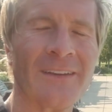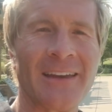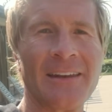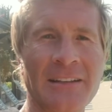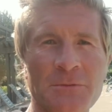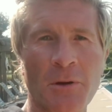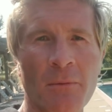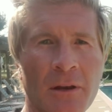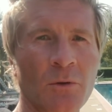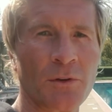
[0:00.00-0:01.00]
and
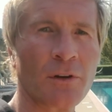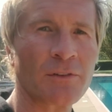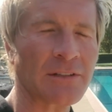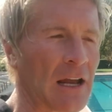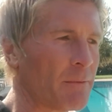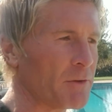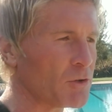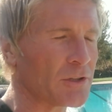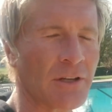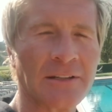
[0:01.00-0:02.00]
experimenting with over time that
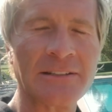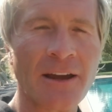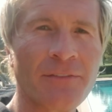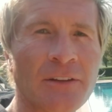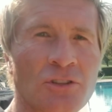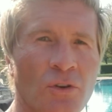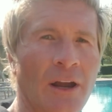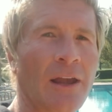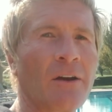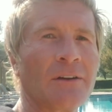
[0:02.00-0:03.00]
you can definitely
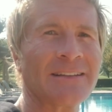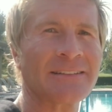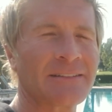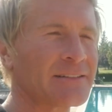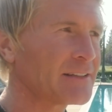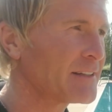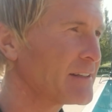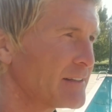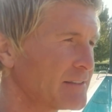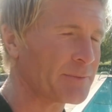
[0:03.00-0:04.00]
try out is
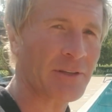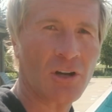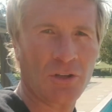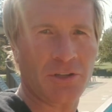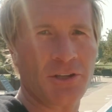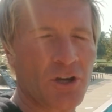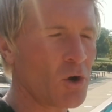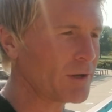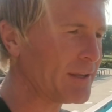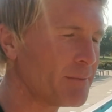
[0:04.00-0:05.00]
something called
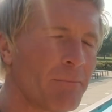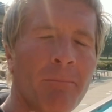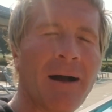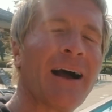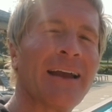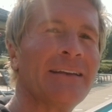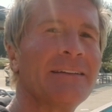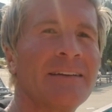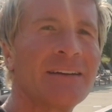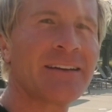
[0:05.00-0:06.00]

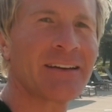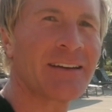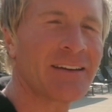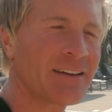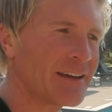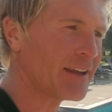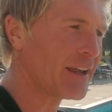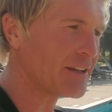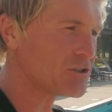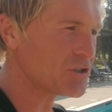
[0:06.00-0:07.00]
Yohimbine
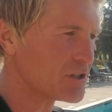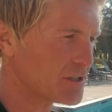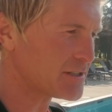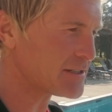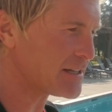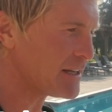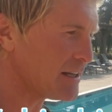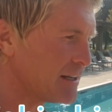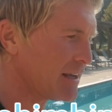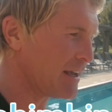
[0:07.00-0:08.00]

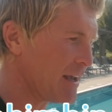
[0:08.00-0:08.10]
HCL.